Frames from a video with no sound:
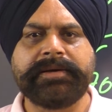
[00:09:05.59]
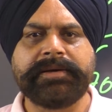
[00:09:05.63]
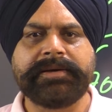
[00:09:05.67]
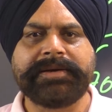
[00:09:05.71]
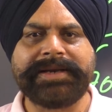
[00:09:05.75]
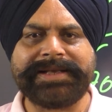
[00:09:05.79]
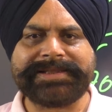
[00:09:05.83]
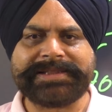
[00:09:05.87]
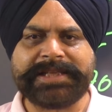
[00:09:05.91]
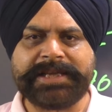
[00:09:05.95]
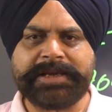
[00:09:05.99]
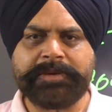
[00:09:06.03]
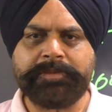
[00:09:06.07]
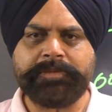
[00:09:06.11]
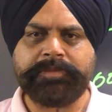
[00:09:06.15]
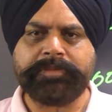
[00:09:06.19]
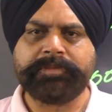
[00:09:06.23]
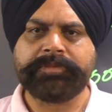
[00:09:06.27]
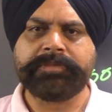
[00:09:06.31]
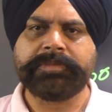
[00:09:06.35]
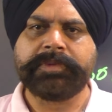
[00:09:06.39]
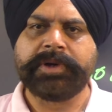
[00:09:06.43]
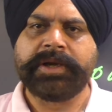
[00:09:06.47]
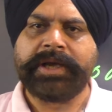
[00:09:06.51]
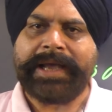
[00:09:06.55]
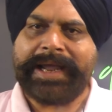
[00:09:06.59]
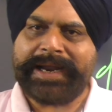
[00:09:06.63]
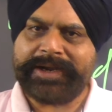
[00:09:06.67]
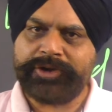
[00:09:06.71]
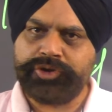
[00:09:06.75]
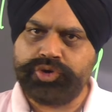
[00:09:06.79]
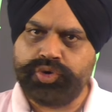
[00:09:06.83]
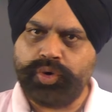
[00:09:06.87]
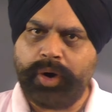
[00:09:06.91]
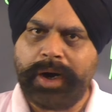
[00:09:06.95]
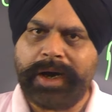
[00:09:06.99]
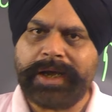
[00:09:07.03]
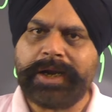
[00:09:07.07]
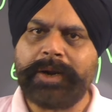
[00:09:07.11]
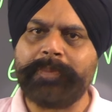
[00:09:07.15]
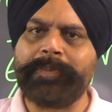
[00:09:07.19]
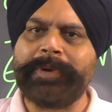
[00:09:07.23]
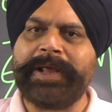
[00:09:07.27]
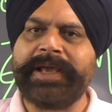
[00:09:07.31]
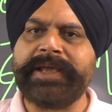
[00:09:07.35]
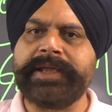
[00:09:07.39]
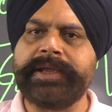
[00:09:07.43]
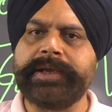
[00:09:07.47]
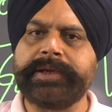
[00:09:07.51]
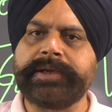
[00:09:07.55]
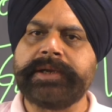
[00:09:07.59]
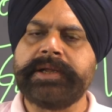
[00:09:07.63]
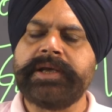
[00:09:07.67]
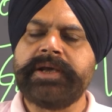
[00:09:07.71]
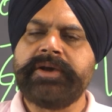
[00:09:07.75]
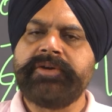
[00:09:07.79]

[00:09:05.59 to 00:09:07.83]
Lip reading: Nothing. And you are applying it.